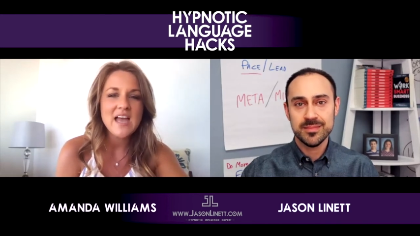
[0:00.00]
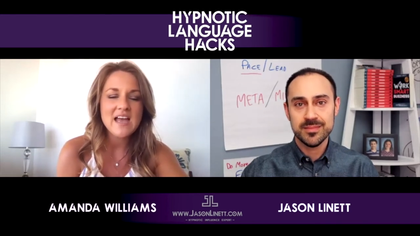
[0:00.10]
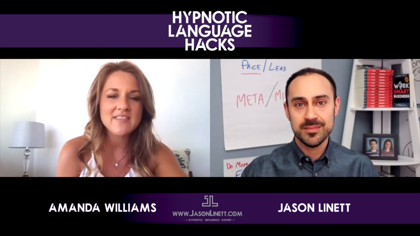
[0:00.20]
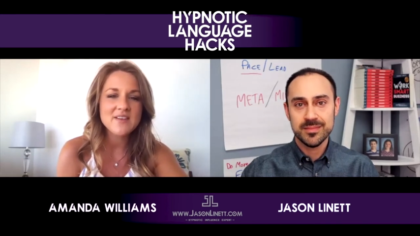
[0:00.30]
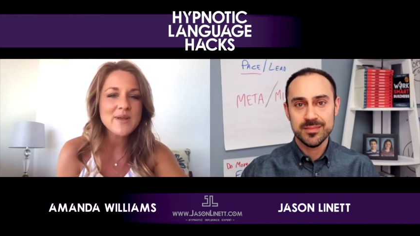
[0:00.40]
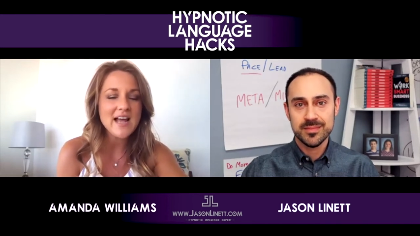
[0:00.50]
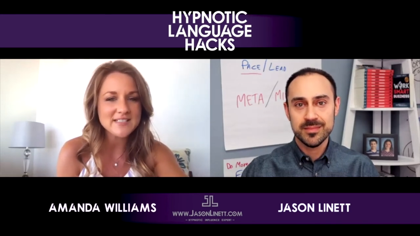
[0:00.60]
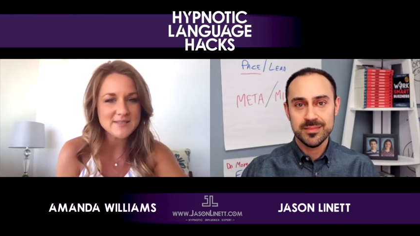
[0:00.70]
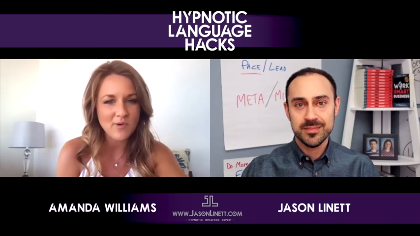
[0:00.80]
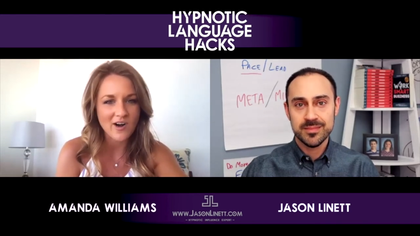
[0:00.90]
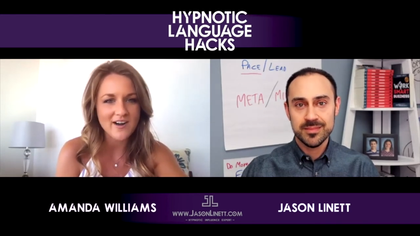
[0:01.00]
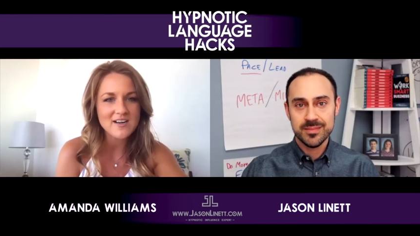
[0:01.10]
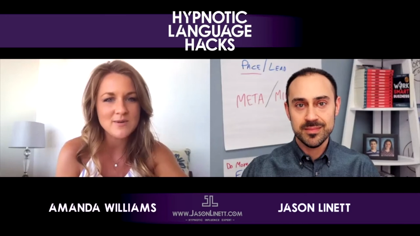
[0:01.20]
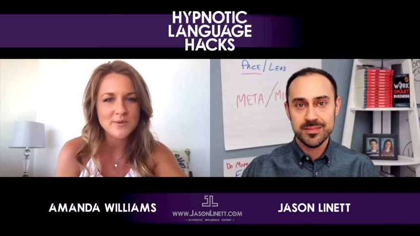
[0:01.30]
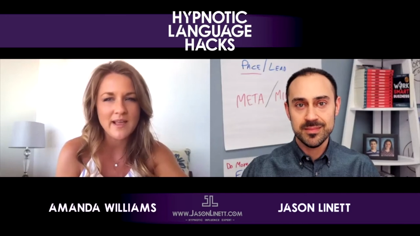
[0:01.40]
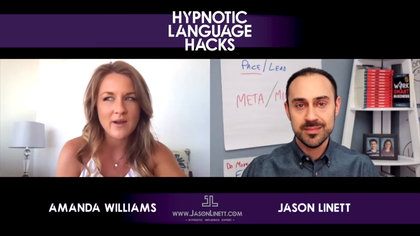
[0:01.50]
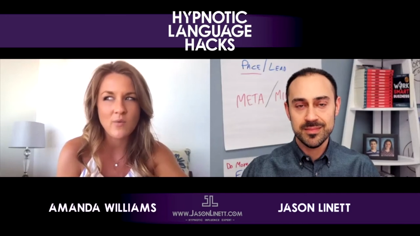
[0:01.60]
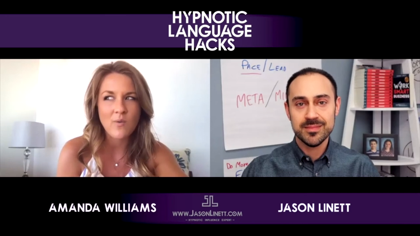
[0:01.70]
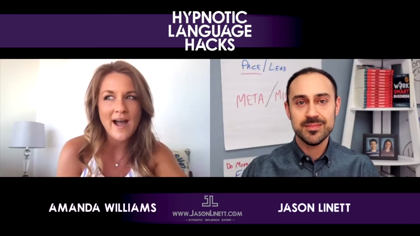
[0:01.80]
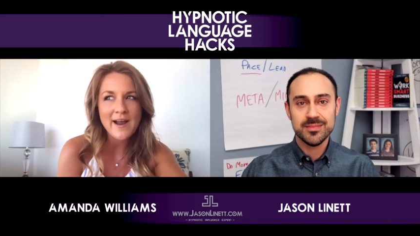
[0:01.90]
Speaker 1: And then we got smart. We were like,
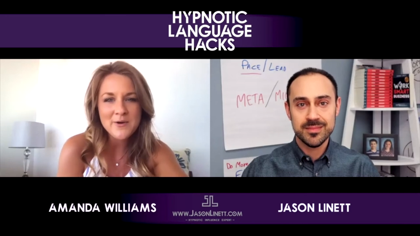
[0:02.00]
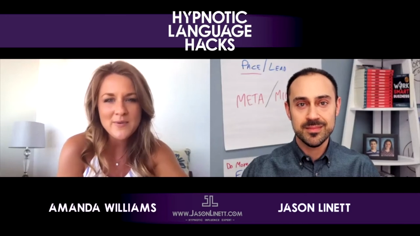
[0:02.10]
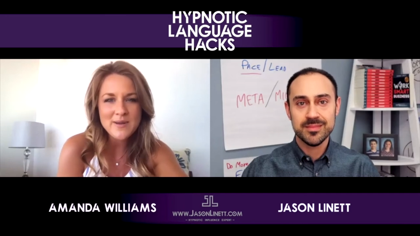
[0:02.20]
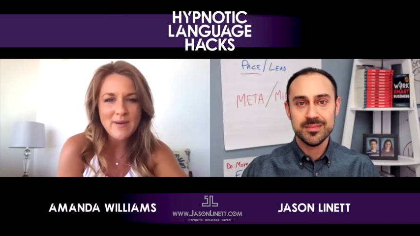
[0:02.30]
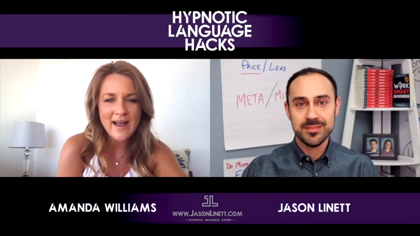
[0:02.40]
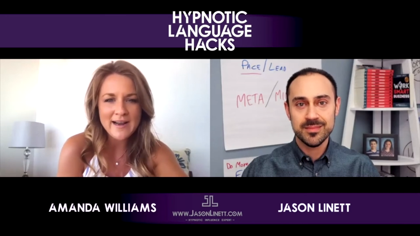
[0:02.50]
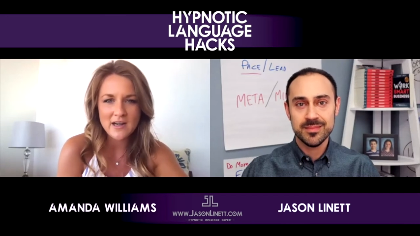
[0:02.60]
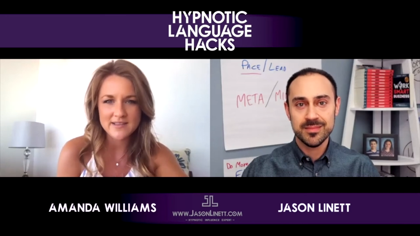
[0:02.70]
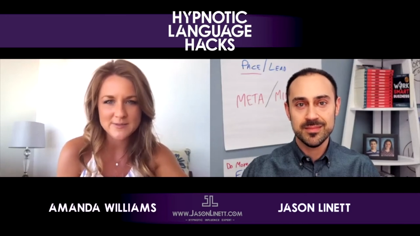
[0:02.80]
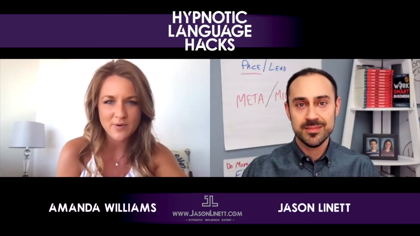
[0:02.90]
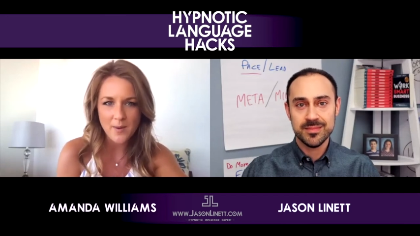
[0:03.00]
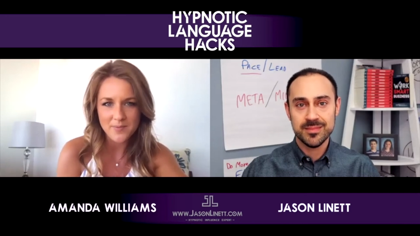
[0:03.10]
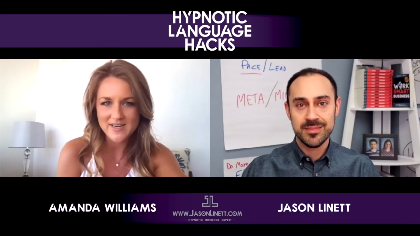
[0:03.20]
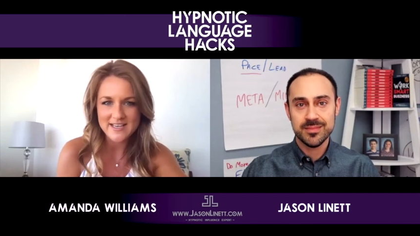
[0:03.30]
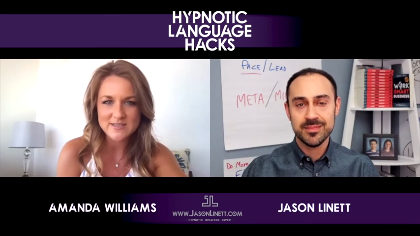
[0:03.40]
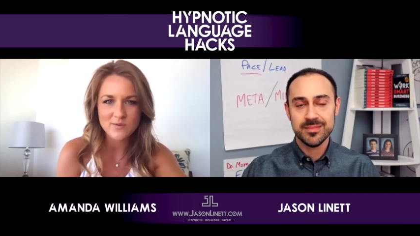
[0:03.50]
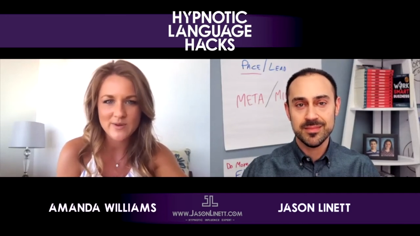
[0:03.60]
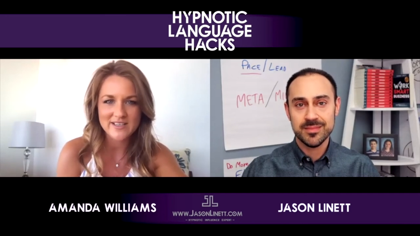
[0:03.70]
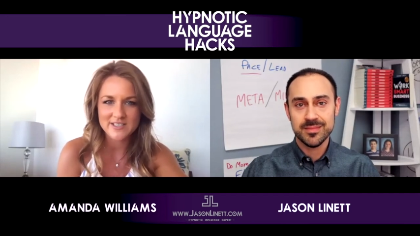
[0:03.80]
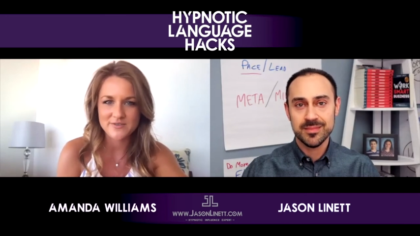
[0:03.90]
why are we buying all these properties when we
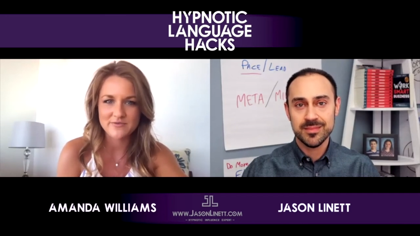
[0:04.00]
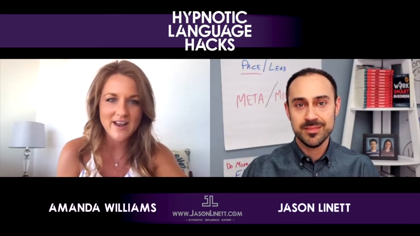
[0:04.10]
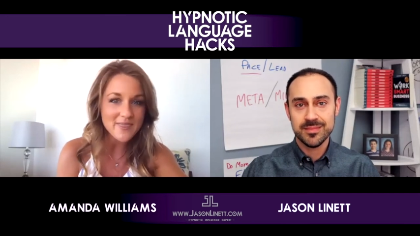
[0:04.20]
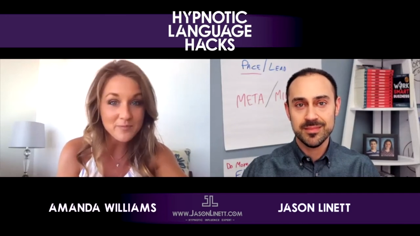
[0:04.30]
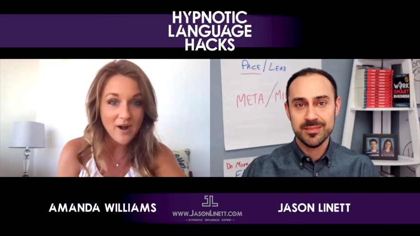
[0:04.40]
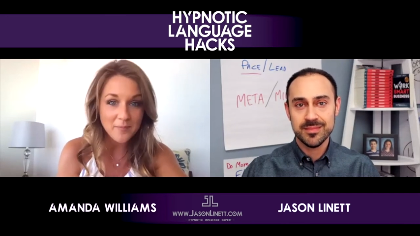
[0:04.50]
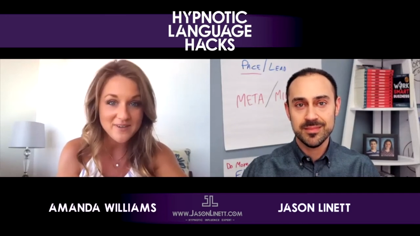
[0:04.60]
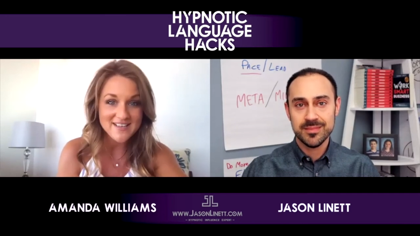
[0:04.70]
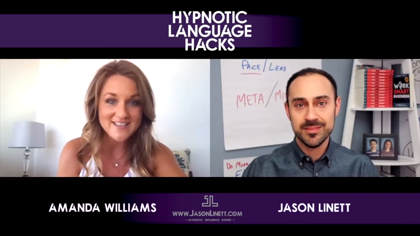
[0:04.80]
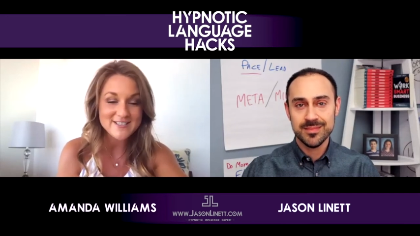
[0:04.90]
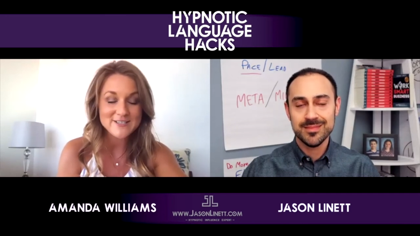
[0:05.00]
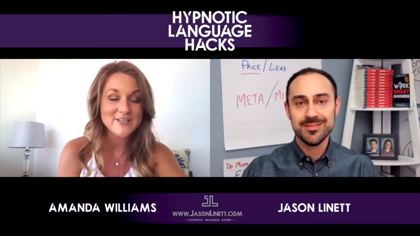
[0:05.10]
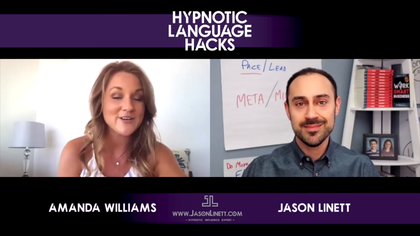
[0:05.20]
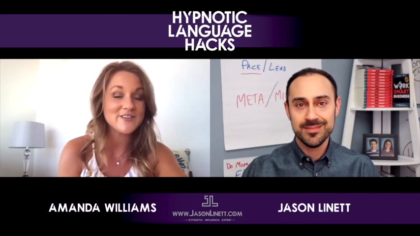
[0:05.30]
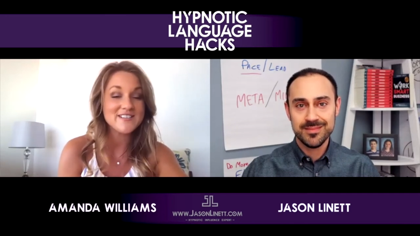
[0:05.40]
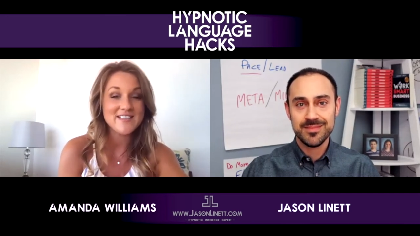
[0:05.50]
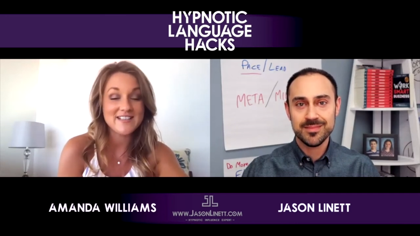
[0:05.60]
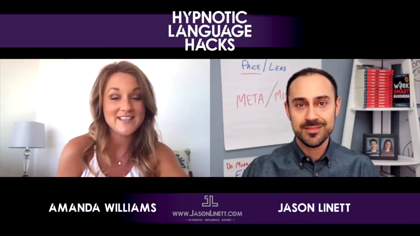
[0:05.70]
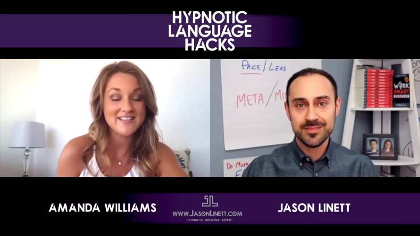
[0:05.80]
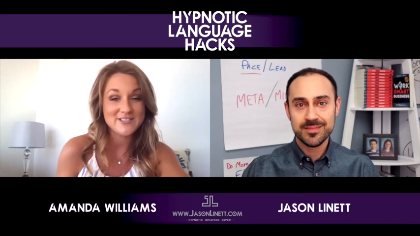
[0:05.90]
can just rent the properties and turn and then